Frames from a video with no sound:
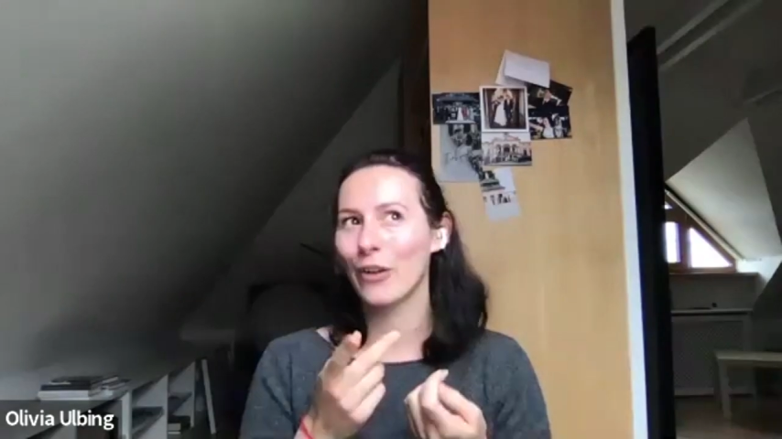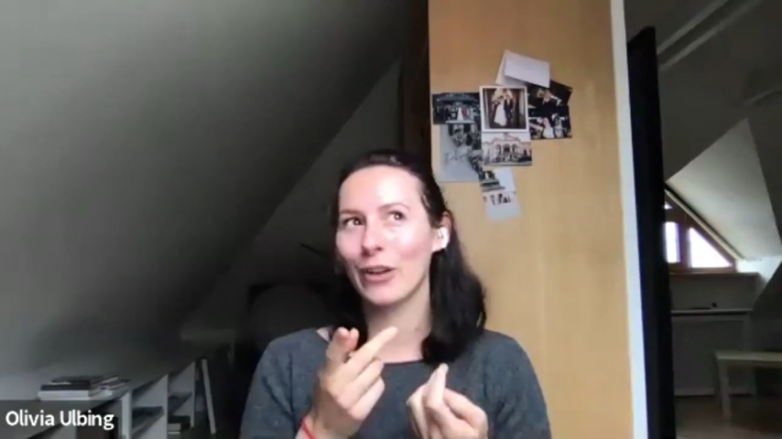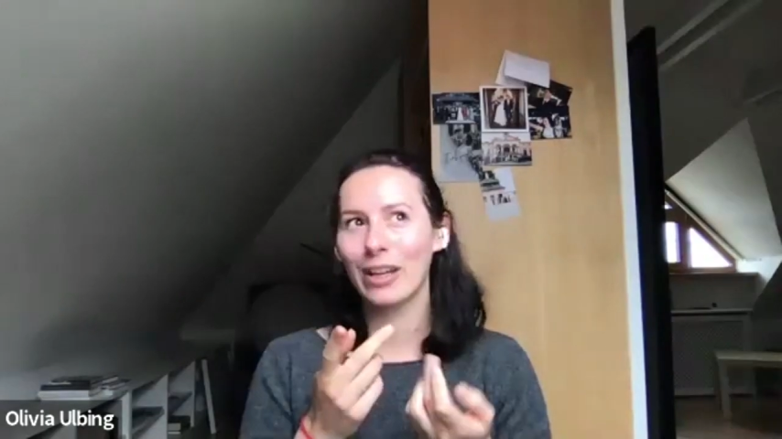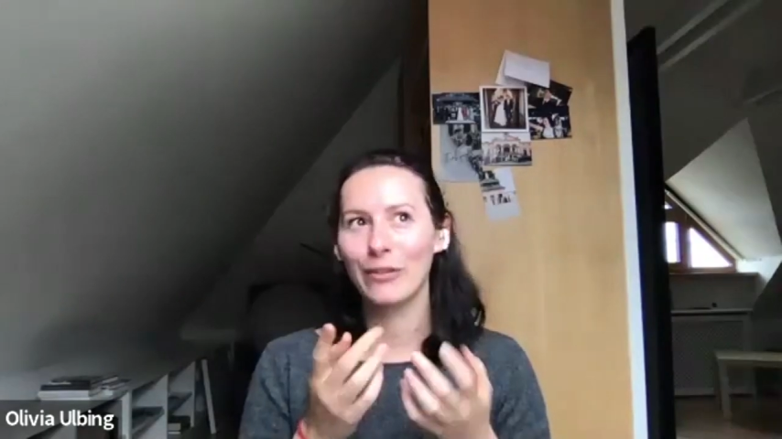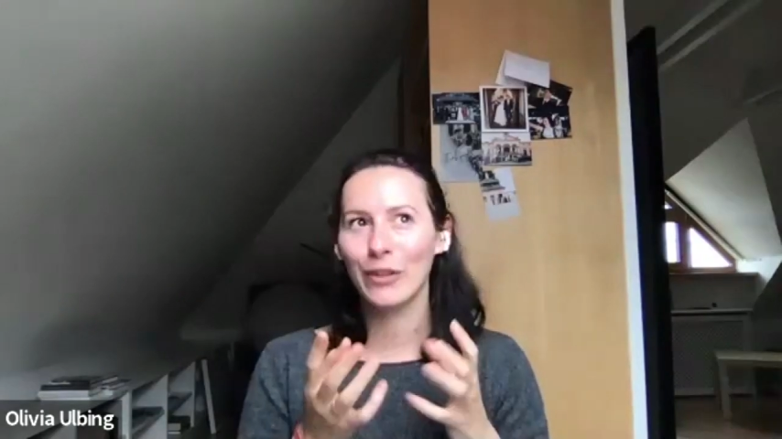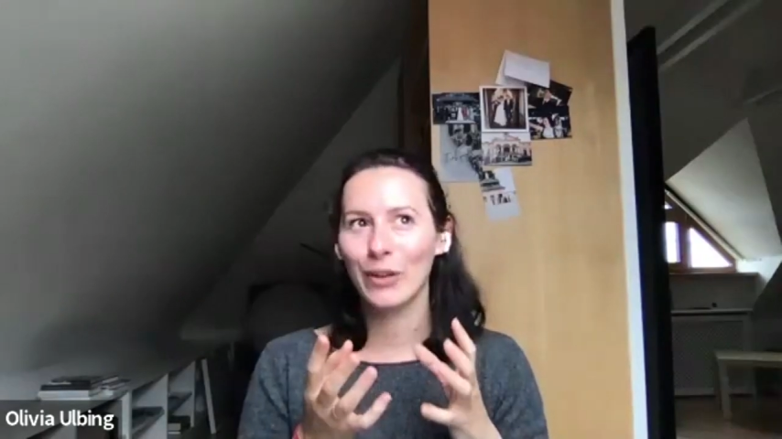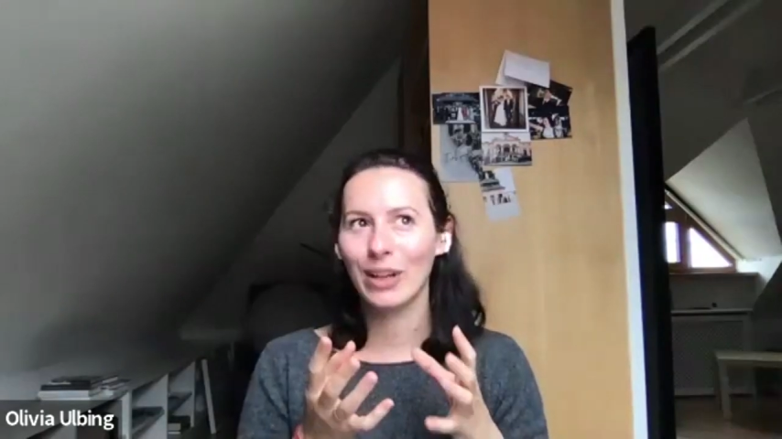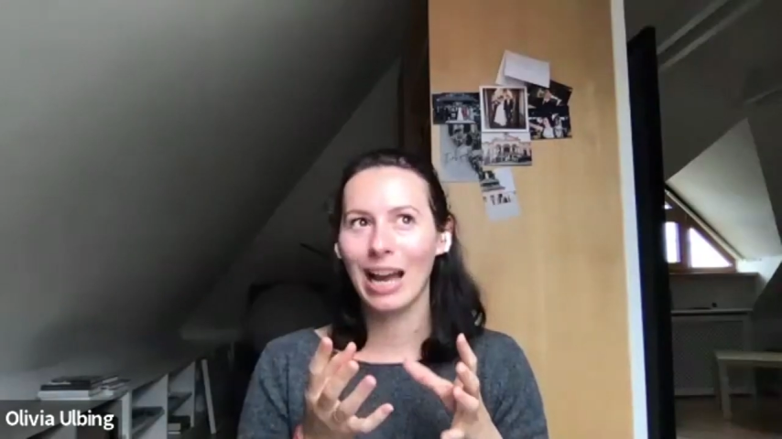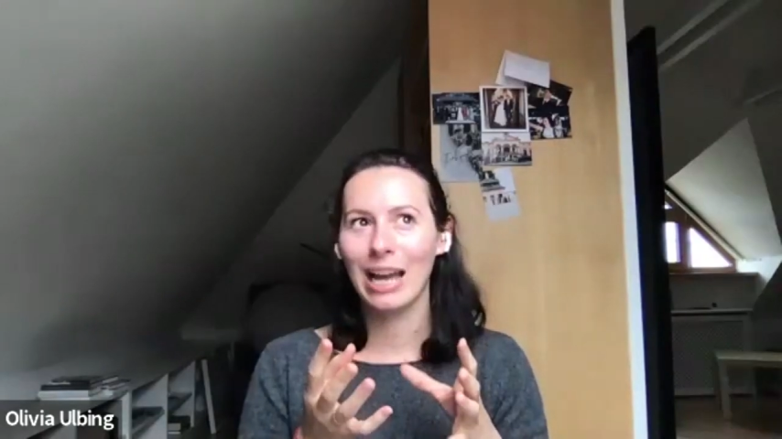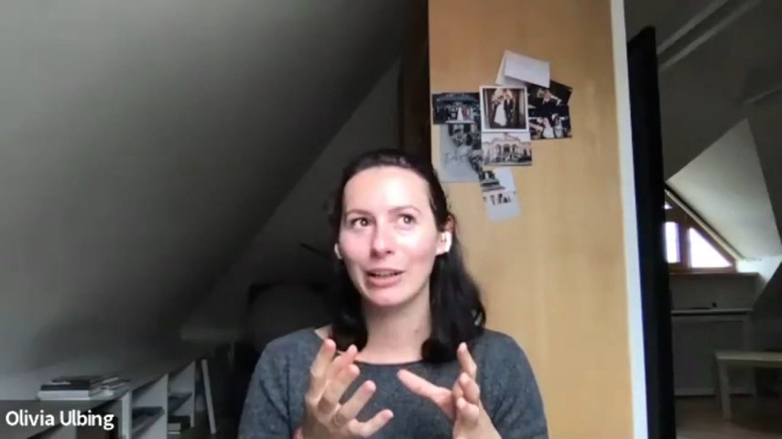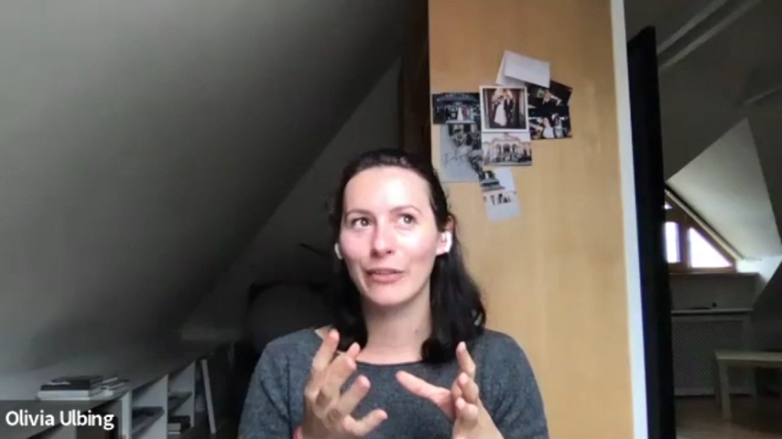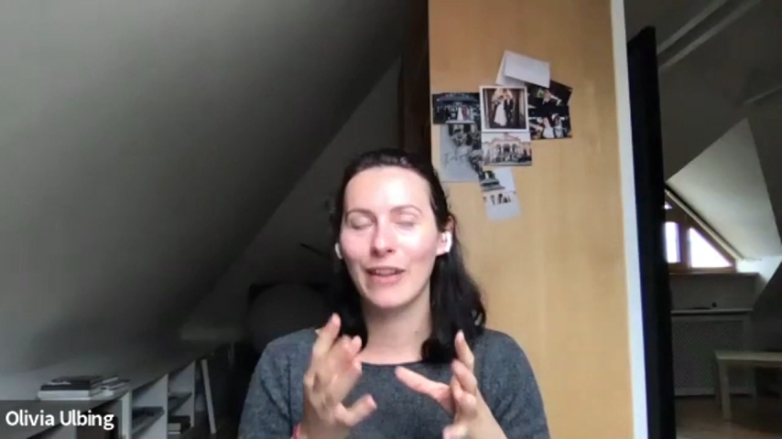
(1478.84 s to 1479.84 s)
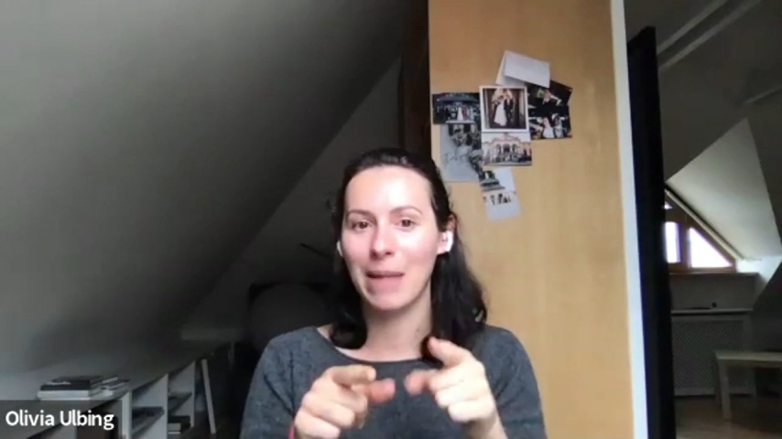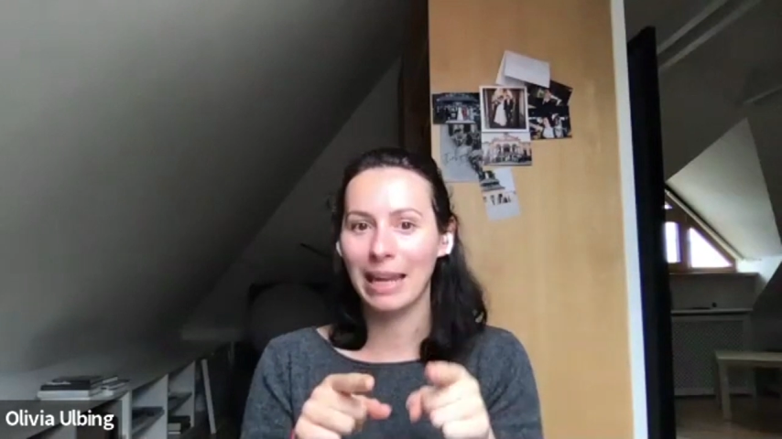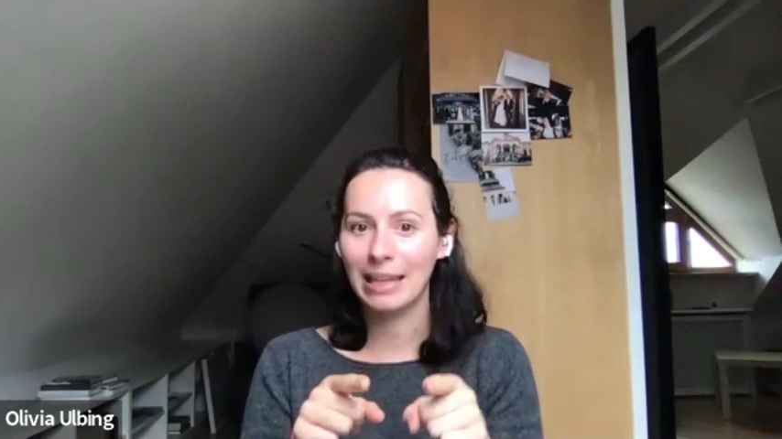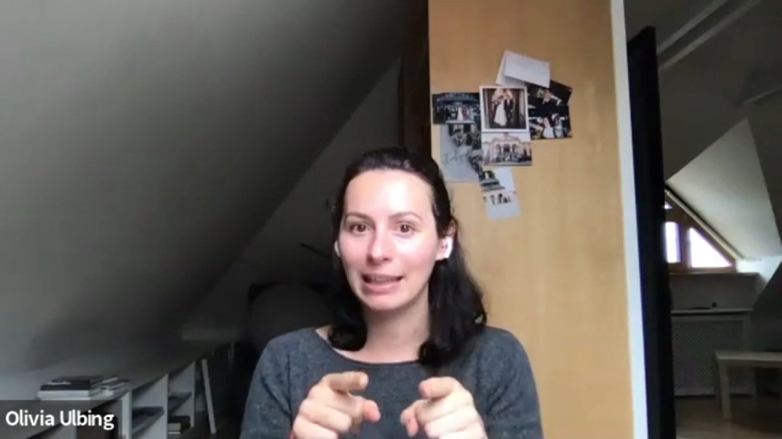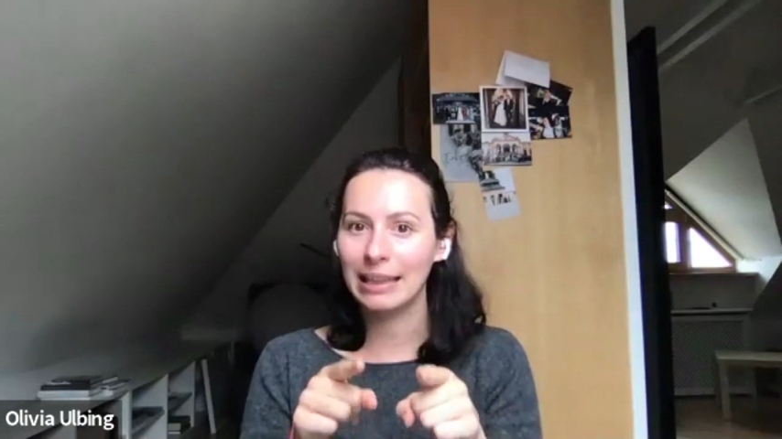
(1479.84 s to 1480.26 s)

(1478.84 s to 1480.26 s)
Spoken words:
you kind of make it